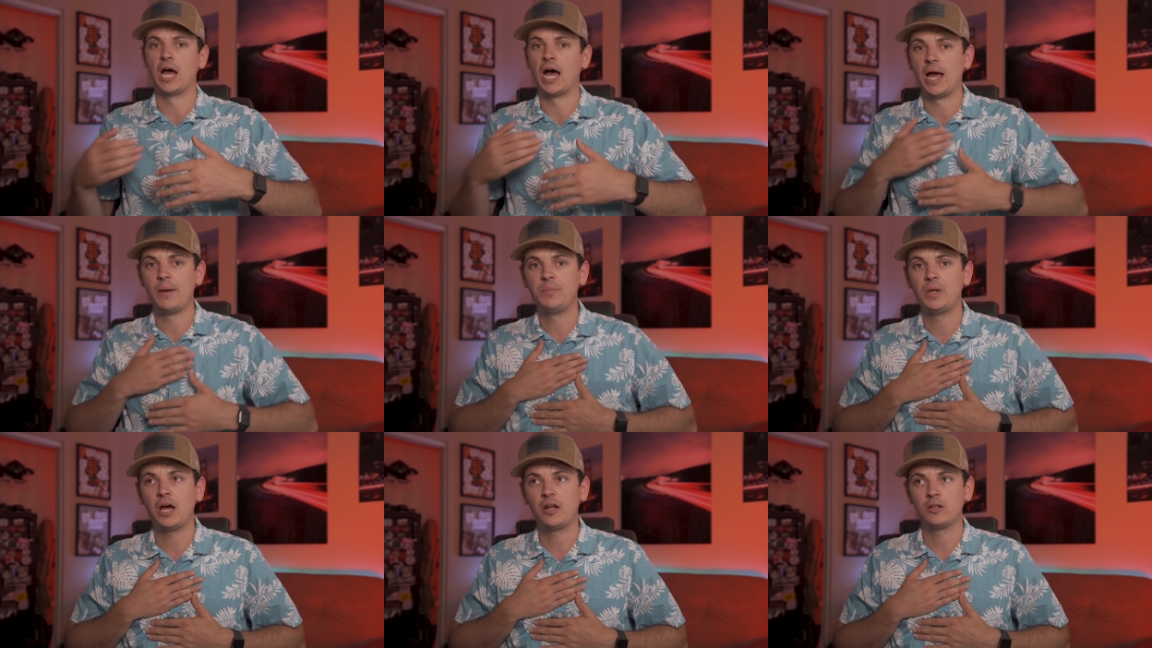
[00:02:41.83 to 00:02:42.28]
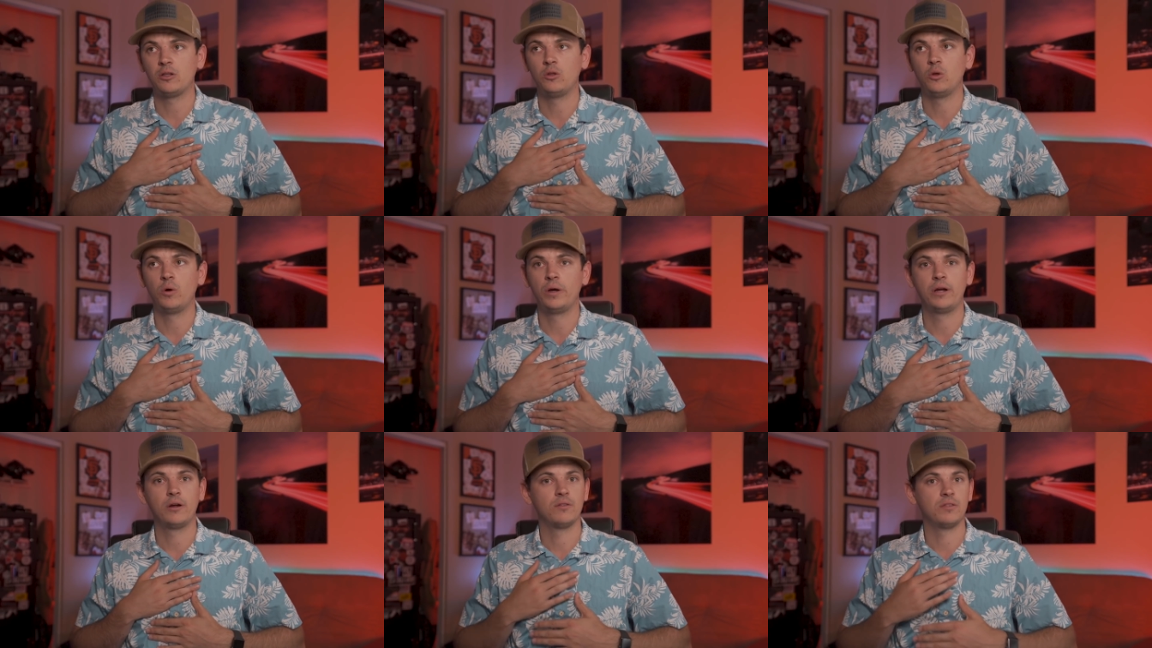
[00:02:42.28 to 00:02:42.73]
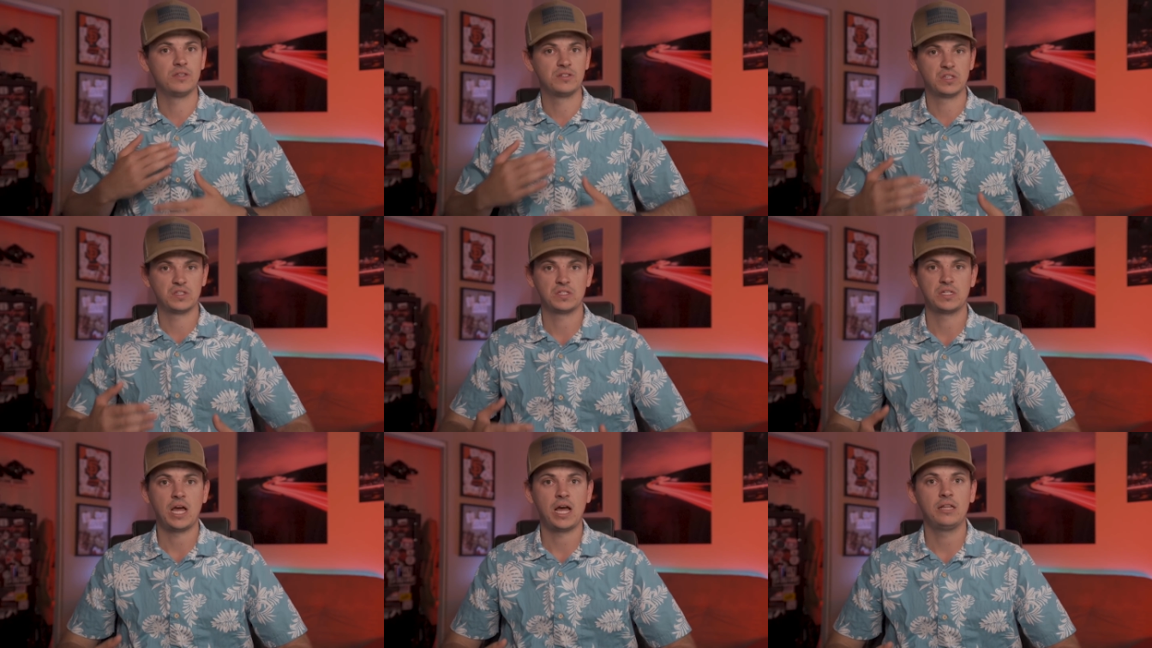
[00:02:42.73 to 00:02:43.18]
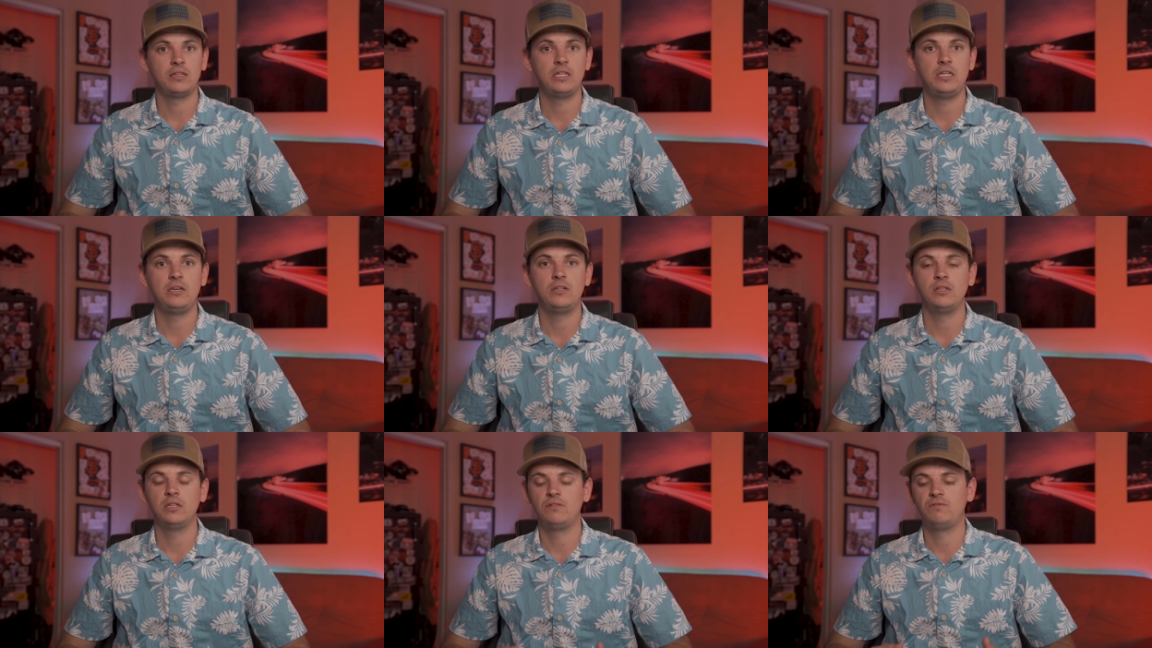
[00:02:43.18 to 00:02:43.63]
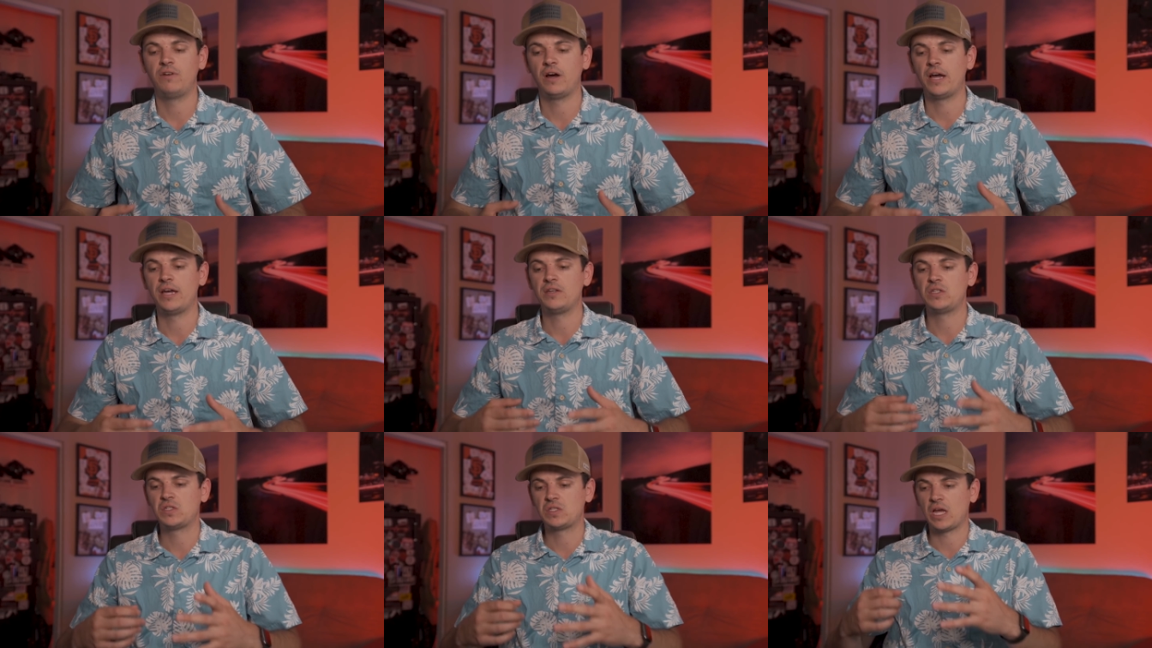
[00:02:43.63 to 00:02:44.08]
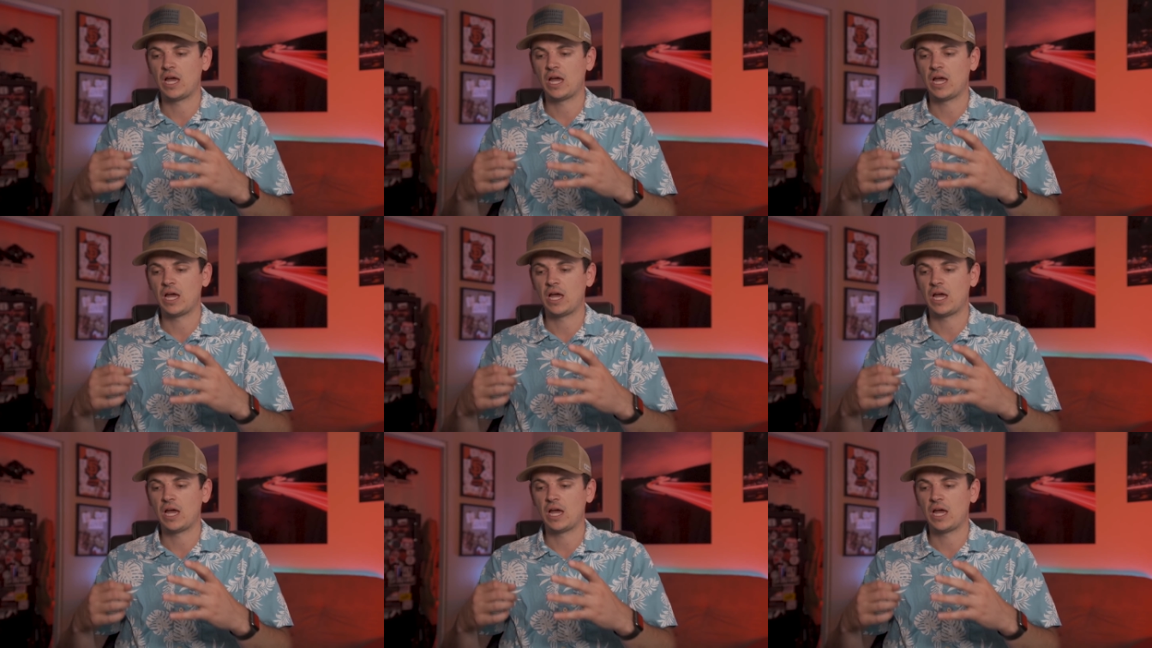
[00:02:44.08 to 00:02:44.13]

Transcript: I'm not a lawyer. This is not legal advice.